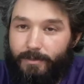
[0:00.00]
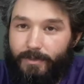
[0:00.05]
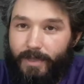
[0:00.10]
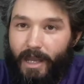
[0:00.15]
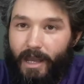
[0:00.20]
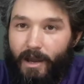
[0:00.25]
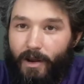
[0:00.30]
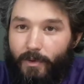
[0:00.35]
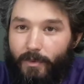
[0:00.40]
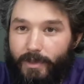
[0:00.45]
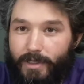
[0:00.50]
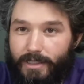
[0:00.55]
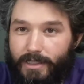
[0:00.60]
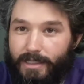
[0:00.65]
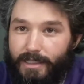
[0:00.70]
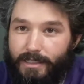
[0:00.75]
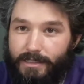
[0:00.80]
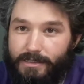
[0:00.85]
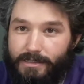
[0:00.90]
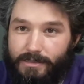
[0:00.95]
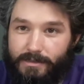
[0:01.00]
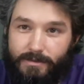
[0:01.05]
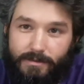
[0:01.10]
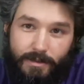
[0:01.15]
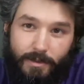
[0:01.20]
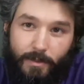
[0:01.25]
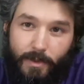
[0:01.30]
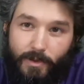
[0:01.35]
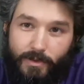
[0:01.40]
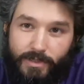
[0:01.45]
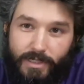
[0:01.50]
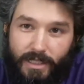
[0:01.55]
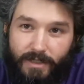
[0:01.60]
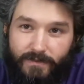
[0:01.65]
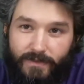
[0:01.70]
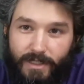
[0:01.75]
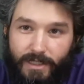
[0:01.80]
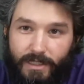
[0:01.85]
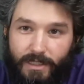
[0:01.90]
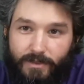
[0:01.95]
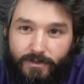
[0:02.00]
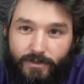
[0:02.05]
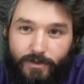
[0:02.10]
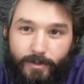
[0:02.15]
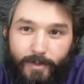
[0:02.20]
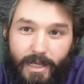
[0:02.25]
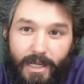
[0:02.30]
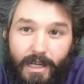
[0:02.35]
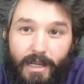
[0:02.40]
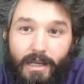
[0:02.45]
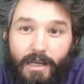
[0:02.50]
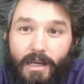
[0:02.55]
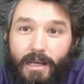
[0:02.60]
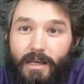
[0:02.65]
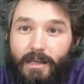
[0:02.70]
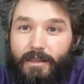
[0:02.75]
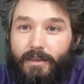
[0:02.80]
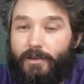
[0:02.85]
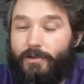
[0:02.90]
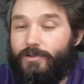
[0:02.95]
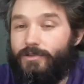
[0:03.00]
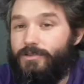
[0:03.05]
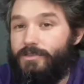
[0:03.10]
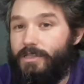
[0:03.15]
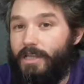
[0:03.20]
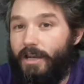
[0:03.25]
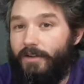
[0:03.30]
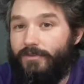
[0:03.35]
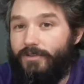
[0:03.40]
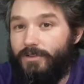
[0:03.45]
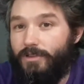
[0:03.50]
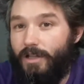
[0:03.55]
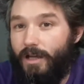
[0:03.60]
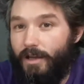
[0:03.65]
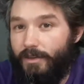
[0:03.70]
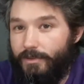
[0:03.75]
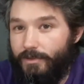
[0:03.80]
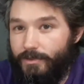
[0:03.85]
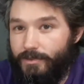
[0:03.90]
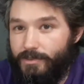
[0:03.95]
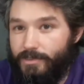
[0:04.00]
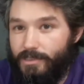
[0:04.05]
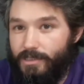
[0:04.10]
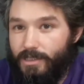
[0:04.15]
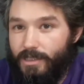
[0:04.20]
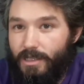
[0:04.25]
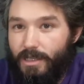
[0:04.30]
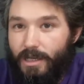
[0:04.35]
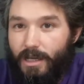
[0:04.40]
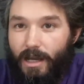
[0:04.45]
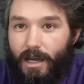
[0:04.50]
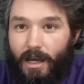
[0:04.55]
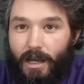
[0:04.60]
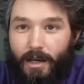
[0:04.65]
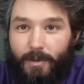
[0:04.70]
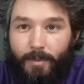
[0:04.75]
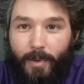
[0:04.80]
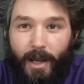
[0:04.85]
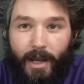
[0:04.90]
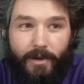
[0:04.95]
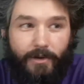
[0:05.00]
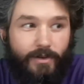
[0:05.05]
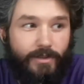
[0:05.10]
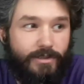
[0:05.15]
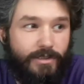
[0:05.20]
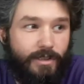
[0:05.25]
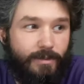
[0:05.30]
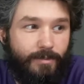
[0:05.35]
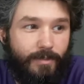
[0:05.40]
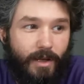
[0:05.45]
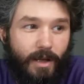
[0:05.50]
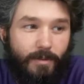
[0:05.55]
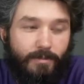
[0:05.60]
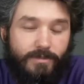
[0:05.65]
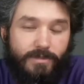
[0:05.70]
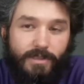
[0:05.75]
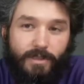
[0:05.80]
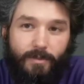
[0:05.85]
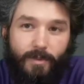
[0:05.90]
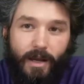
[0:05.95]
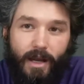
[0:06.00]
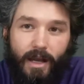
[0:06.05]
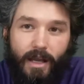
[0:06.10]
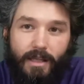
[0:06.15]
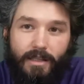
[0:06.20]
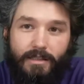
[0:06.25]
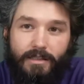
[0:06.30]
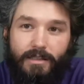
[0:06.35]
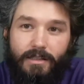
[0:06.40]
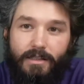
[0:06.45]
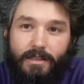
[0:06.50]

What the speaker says: Now. It's the most convenient for me. There's several others. Pirate Ship comes to mind.